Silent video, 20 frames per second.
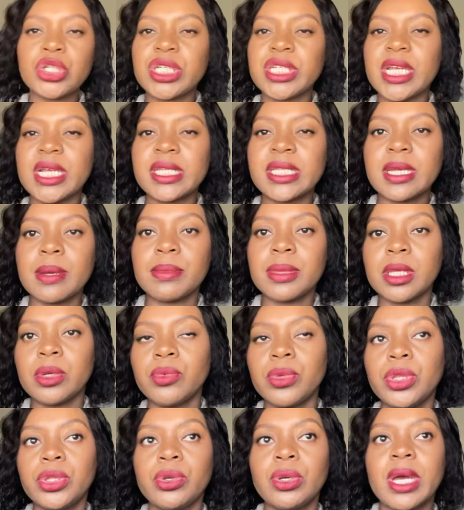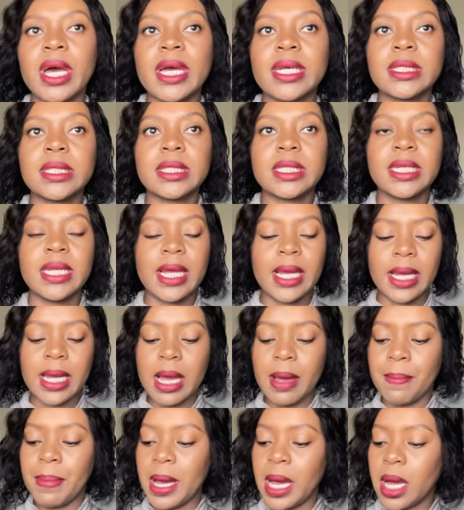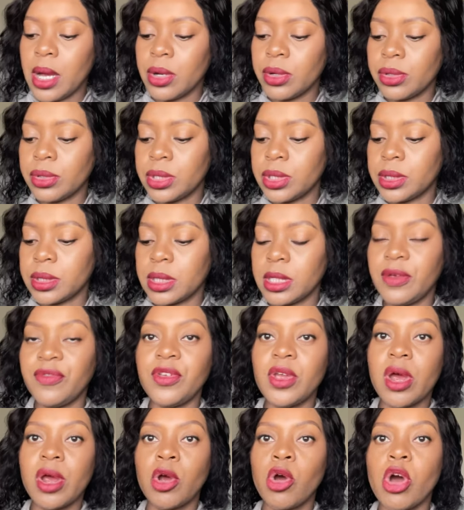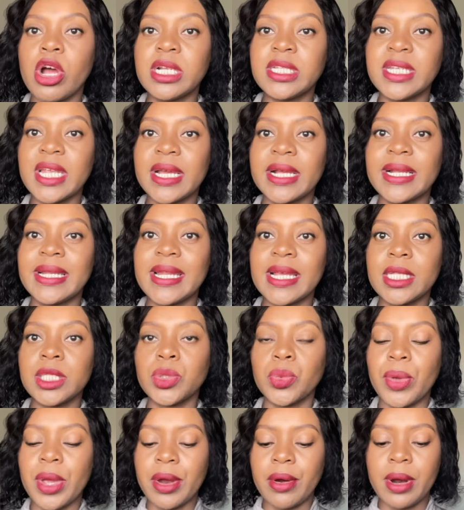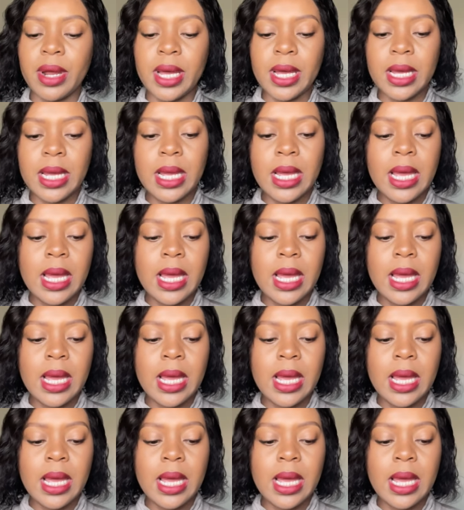share something with you guys today about if you are a contact lens wearer.